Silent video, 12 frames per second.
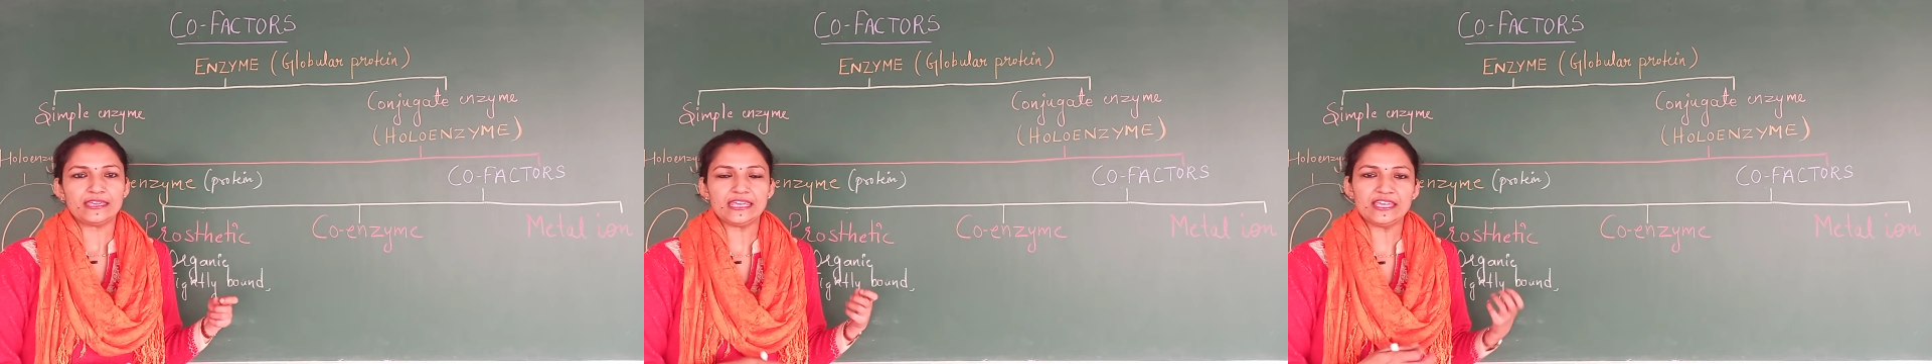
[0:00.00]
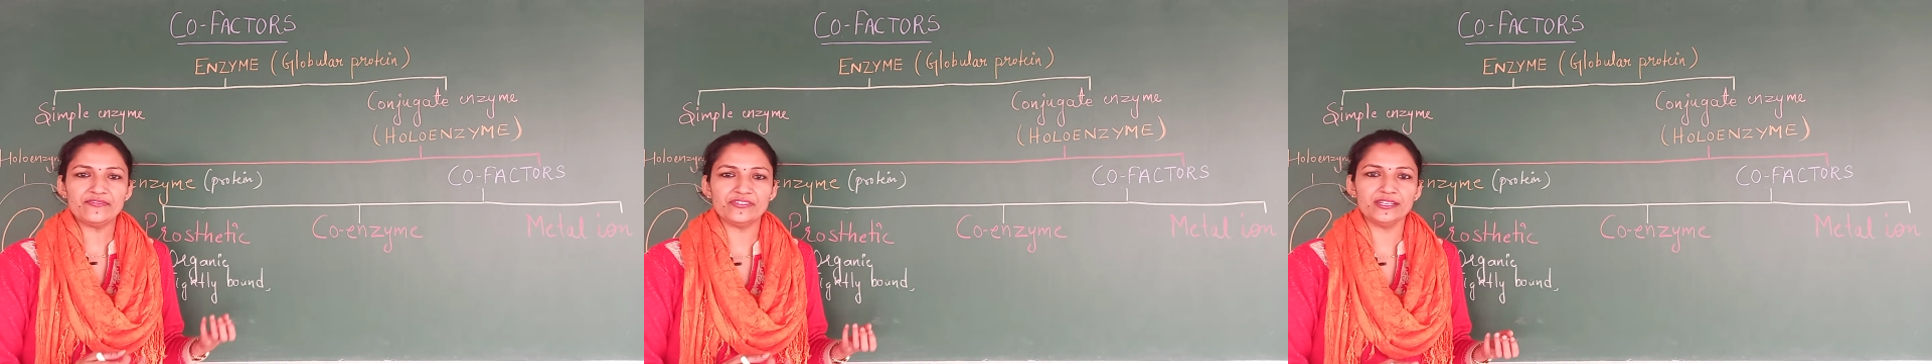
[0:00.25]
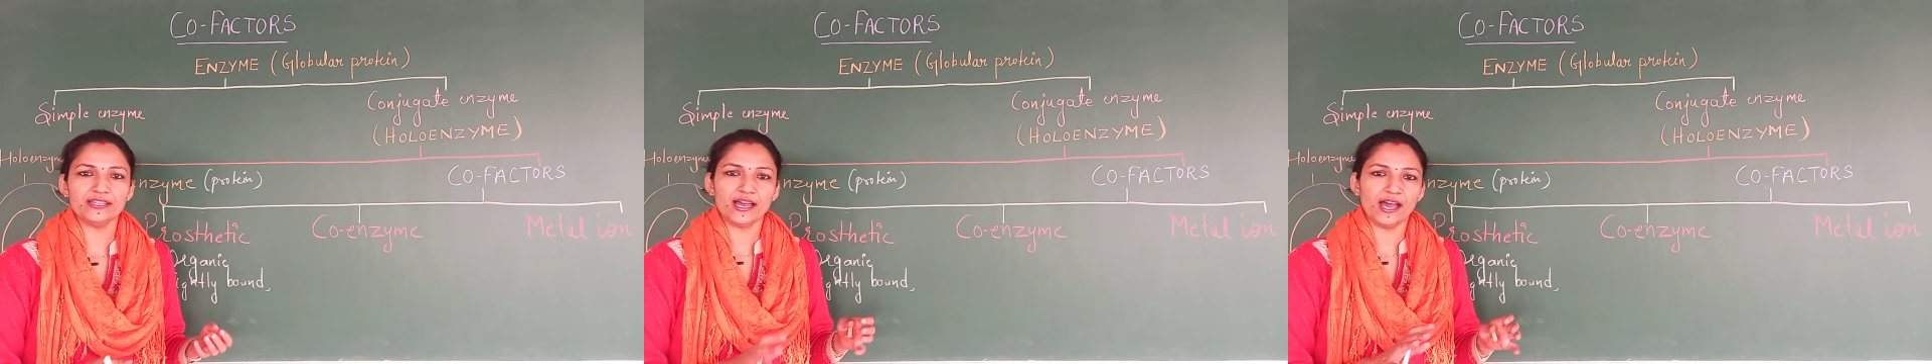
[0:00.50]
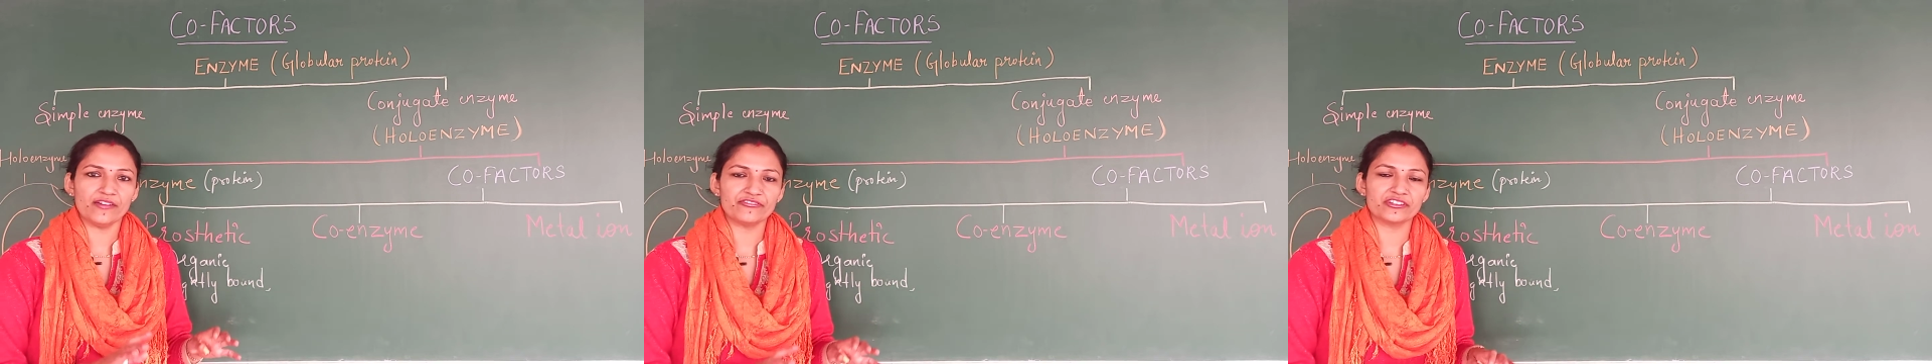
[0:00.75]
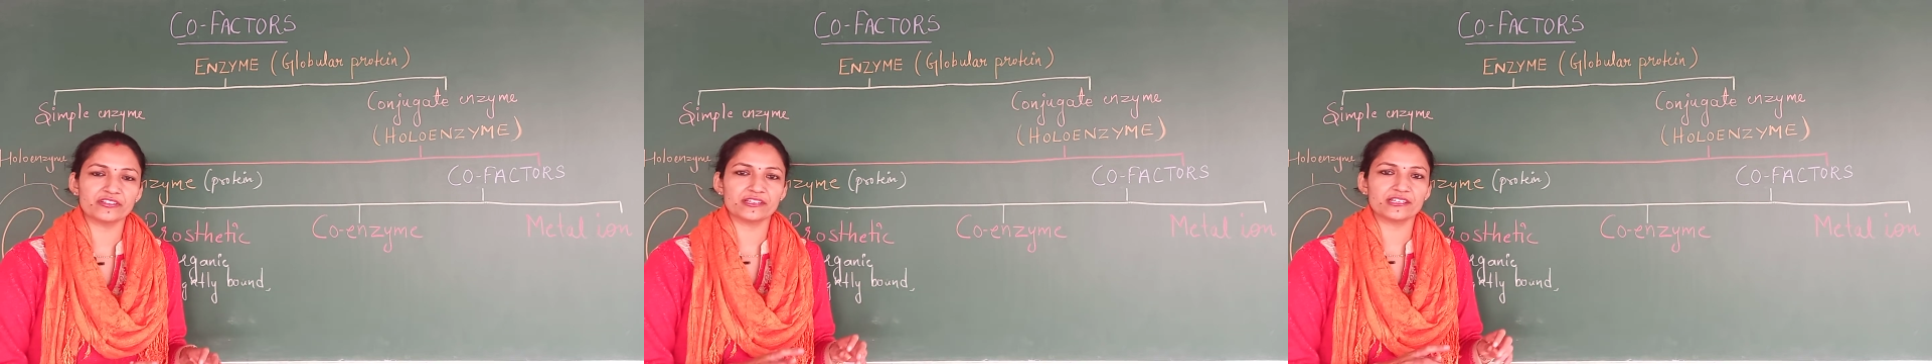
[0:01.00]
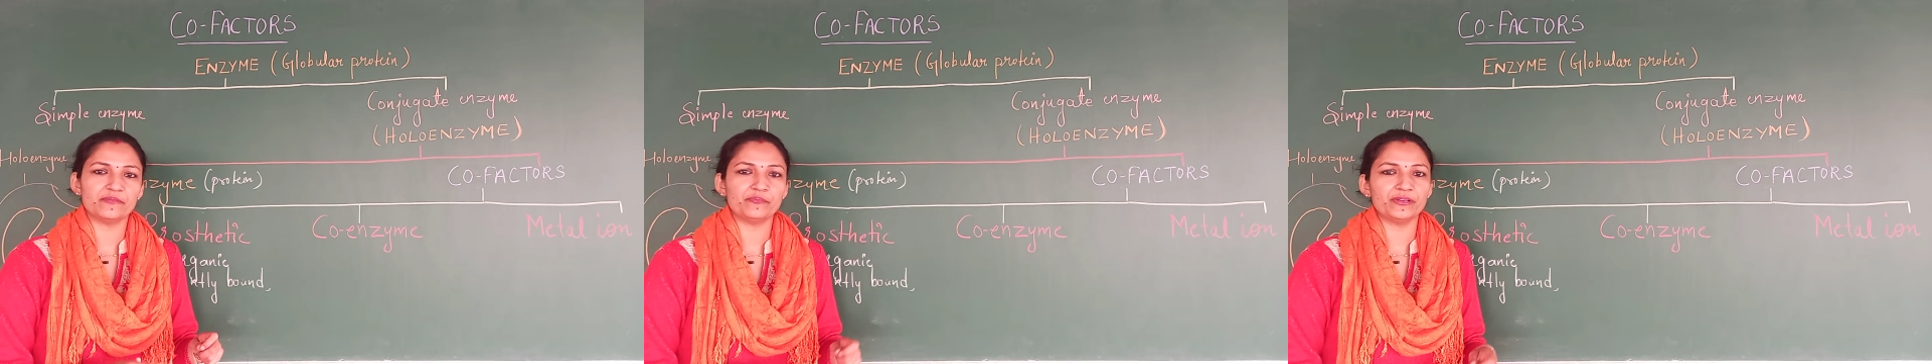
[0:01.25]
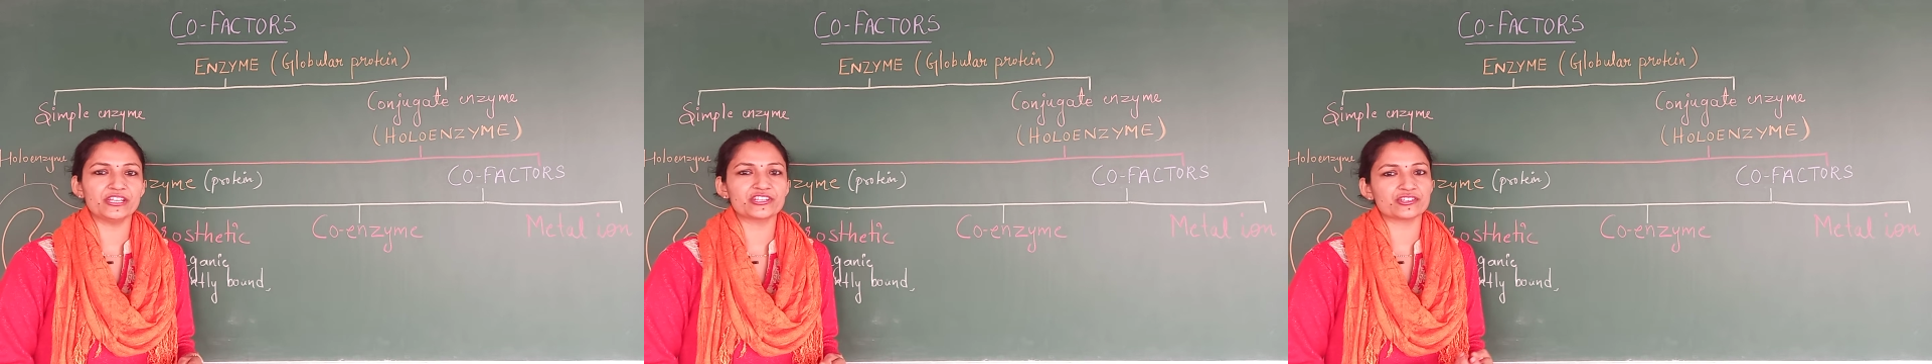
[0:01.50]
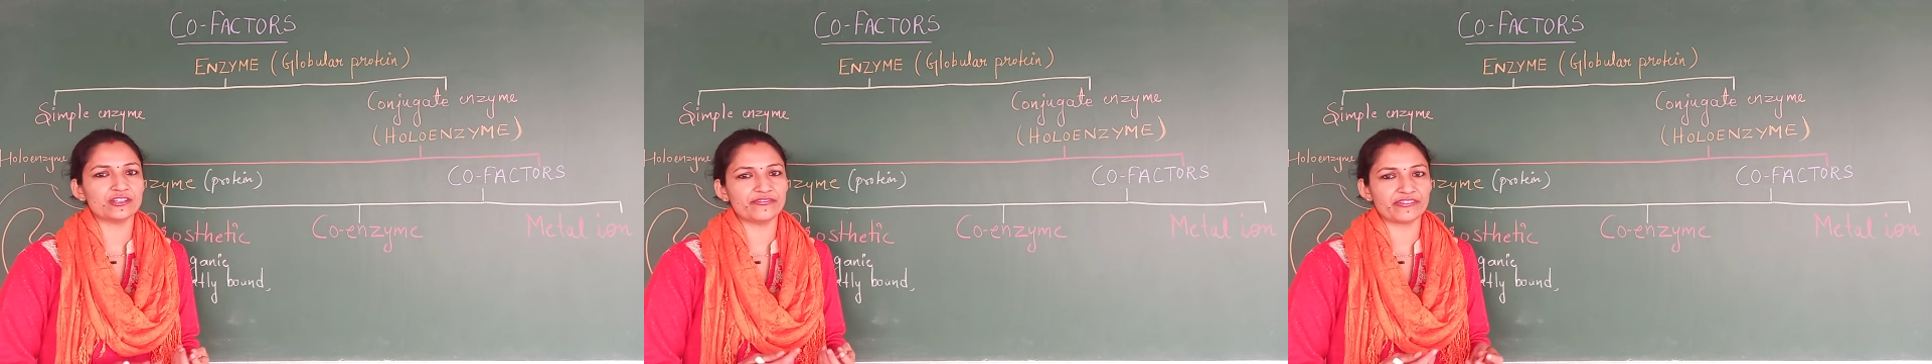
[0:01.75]
even after the
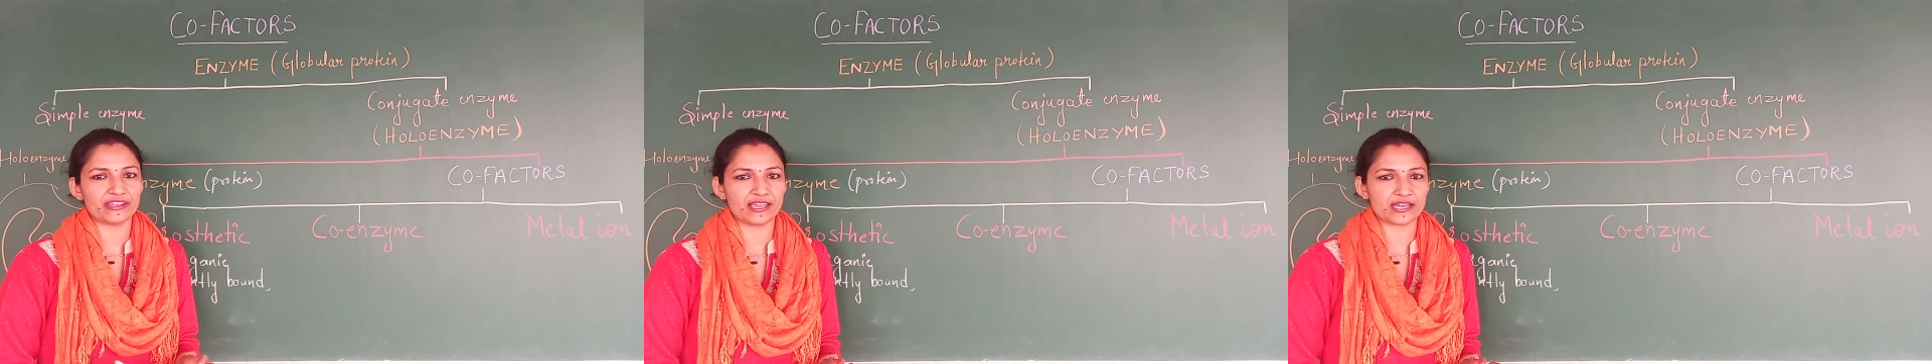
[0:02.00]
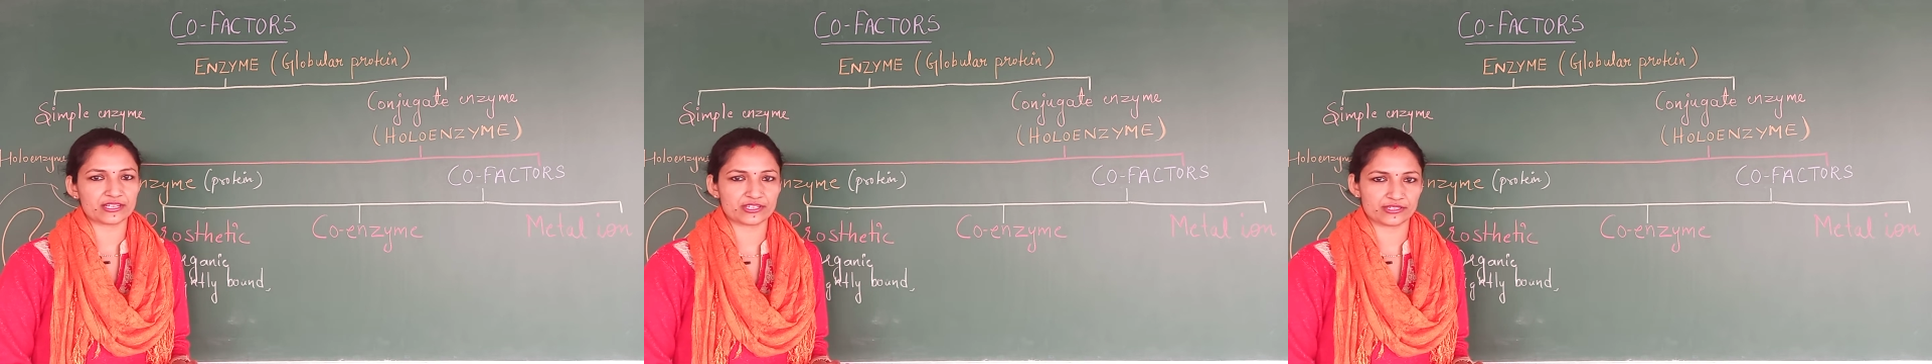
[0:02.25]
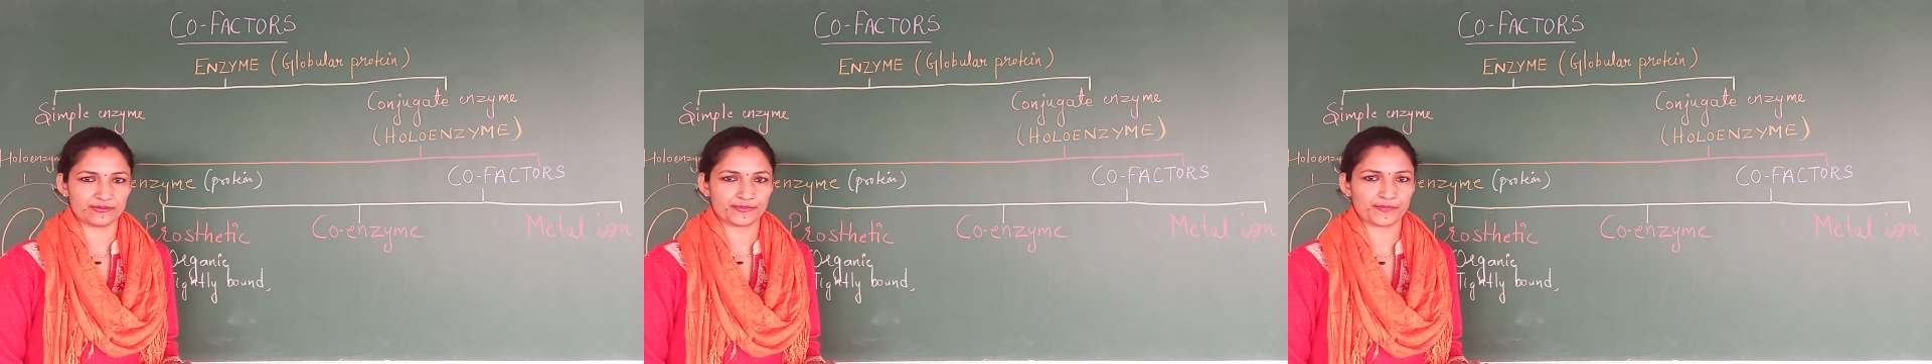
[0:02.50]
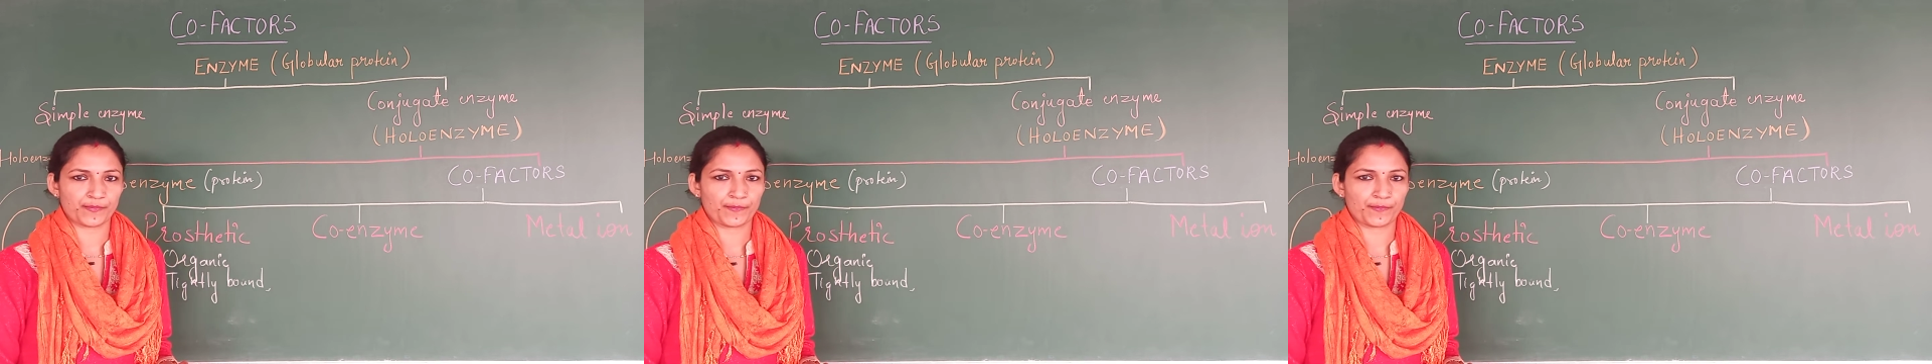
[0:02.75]
completion of reaction.